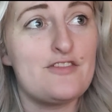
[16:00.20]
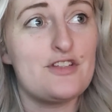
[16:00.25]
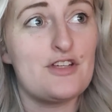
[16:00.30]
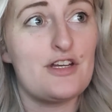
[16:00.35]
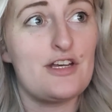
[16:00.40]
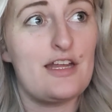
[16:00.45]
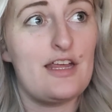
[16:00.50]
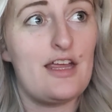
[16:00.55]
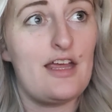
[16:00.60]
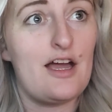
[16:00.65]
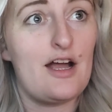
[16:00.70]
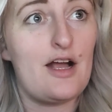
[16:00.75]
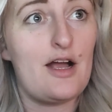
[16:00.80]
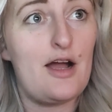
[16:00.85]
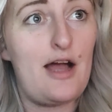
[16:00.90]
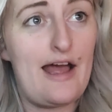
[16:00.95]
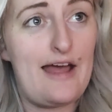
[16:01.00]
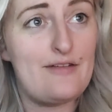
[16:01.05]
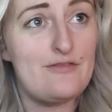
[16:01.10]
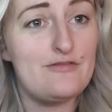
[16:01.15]
done it
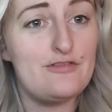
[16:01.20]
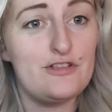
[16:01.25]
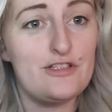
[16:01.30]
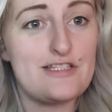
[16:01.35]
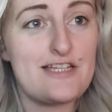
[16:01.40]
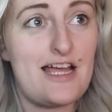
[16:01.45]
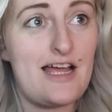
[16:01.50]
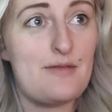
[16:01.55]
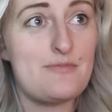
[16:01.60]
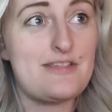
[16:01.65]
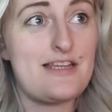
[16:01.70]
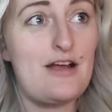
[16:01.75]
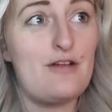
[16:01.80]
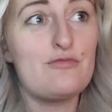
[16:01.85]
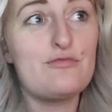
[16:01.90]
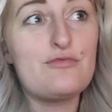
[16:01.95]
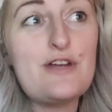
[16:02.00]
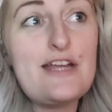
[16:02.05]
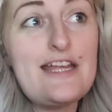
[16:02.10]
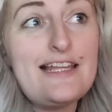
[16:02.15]
a handful of times
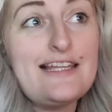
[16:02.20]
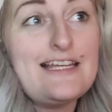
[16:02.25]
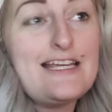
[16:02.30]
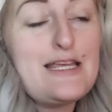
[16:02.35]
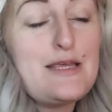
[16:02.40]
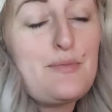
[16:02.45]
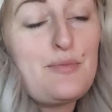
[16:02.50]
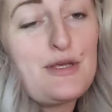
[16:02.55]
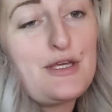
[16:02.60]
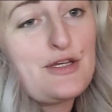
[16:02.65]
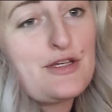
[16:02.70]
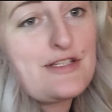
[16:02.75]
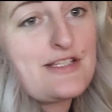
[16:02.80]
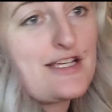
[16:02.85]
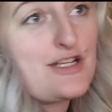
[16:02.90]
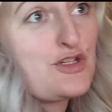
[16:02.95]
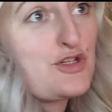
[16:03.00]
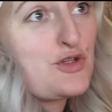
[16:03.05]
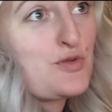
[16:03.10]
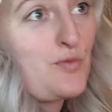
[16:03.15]
now, really because
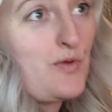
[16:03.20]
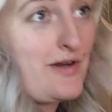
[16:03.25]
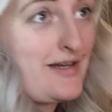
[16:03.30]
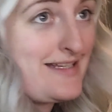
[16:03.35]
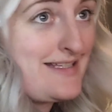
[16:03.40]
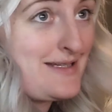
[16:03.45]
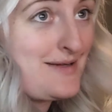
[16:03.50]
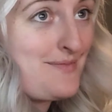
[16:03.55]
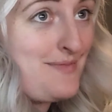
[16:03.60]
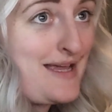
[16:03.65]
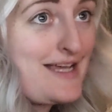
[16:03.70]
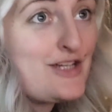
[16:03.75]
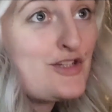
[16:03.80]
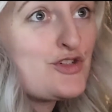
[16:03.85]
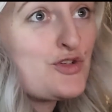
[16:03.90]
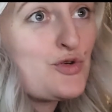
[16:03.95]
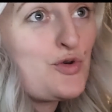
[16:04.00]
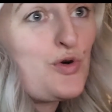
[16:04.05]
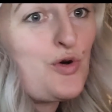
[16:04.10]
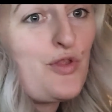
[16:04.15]
I just wanted to make
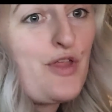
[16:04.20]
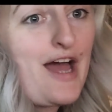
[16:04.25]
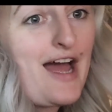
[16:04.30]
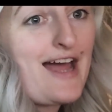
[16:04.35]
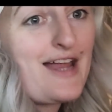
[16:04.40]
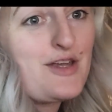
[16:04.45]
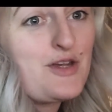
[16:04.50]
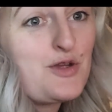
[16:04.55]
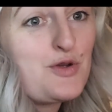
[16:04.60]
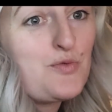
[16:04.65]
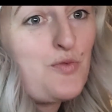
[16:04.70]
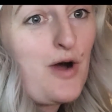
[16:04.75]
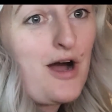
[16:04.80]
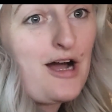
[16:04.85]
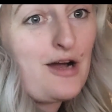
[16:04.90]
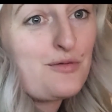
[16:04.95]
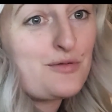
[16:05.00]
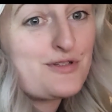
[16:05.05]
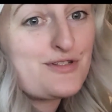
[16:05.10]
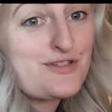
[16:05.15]
sure that I knew what
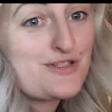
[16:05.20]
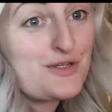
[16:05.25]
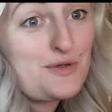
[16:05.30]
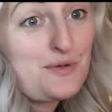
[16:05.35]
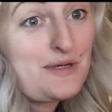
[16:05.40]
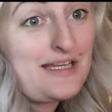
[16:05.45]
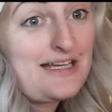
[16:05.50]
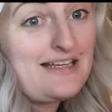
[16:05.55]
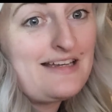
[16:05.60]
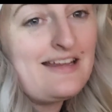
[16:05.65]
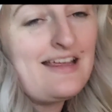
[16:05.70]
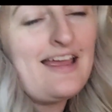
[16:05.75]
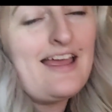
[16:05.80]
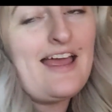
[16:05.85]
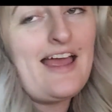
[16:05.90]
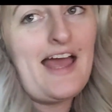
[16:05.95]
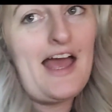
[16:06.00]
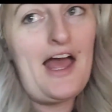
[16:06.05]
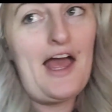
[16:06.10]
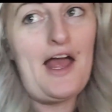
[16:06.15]
I was doing.
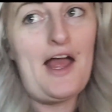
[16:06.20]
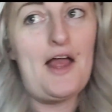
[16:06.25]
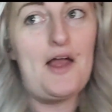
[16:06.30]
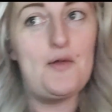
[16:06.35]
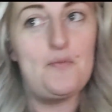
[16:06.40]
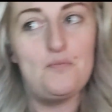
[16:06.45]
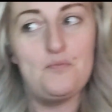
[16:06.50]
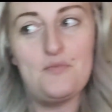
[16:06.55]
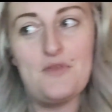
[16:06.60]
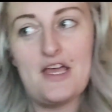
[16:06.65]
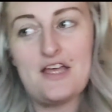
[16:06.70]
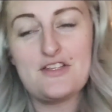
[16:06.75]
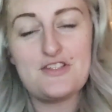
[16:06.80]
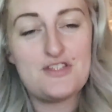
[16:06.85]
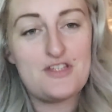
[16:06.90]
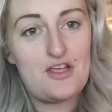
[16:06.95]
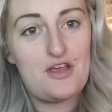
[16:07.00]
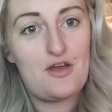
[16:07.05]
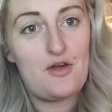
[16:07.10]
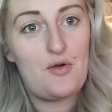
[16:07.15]
Um,
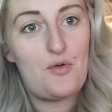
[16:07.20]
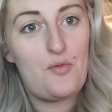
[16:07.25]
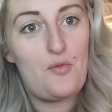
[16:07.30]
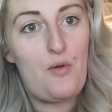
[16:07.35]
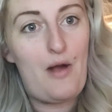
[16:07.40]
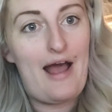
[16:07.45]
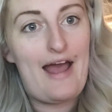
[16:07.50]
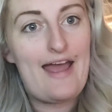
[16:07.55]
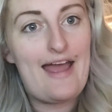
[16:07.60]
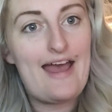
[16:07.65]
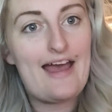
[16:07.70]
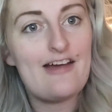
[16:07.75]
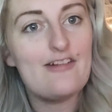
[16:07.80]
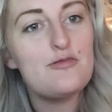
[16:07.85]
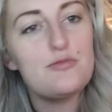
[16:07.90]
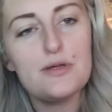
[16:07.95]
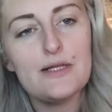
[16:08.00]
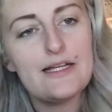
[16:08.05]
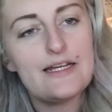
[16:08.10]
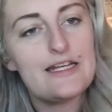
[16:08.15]
so I
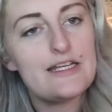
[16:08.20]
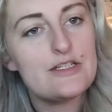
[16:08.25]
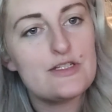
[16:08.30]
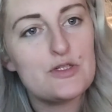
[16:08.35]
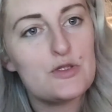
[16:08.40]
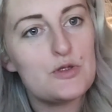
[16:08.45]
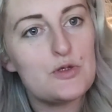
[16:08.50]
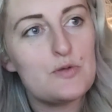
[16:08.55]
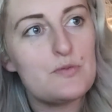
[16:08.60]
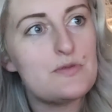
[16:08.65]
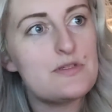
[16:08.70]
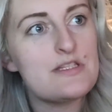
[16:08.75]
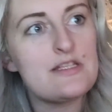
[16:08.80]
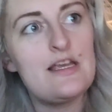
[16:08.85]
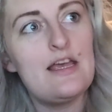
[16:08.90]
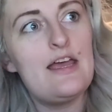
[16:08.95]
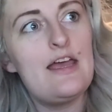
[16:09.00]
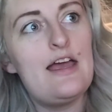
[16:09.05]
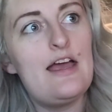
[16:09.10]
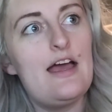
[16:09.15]
have plenty of tubes.
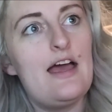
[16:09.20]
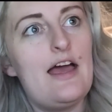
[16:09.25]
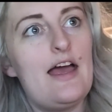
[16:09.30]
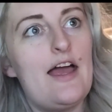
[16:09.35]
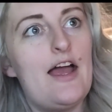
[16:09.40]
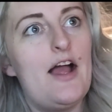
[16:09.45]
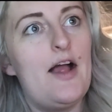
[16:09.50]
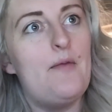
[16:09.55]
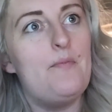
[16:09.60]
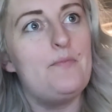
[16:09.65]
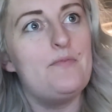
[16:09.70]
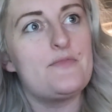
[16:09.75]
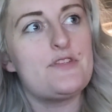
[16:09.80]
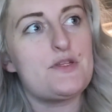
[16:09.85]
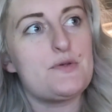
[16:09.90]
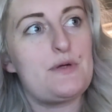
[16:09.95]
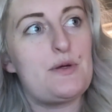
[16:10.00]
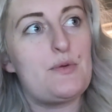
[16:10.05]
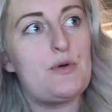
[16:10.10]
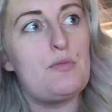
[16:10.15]
Um,
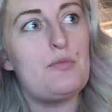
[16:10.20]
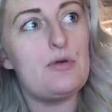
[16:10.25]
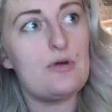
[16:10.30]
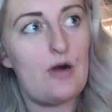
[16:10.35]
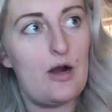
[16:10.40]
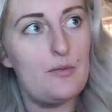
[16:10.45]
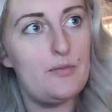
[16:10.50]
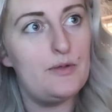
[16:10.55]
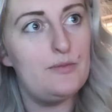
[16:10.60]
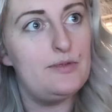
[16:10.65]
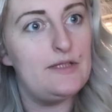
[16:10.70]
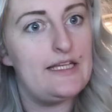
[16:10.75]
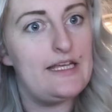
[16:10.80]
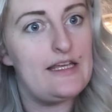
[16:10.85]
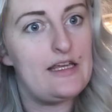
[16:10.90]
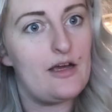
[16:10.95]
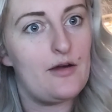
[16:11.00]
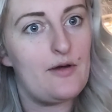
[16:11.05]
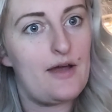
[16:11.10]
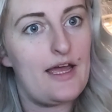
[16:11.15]
so I will probably
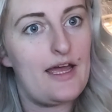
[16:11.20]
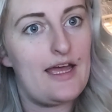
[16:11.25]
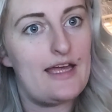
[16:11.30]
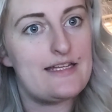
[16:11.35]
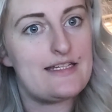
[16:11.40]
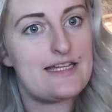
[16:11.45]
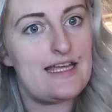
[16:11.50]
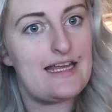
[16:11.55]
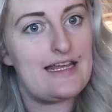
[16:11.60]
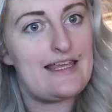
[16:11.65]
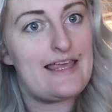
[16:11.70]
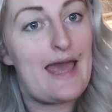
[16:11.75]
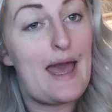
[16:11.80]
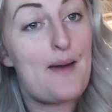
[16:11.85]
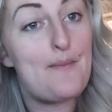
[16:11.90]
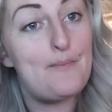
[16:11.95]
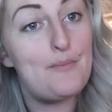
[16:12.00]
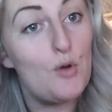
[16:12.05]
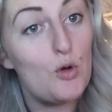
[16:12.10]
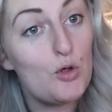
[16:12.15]
go ahead and
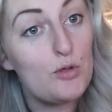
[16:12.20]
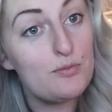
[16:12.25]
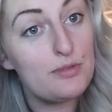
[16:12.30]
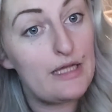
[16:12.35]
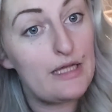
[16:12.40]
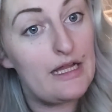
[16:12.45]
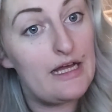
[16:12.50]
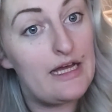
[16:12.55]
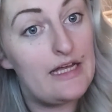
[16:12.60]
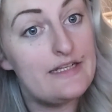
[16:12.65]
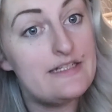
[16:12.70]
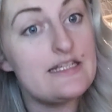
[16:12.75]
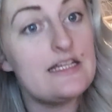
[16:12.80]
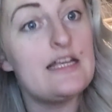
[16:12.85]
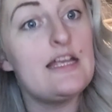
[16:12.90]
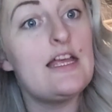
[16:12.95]
get more blood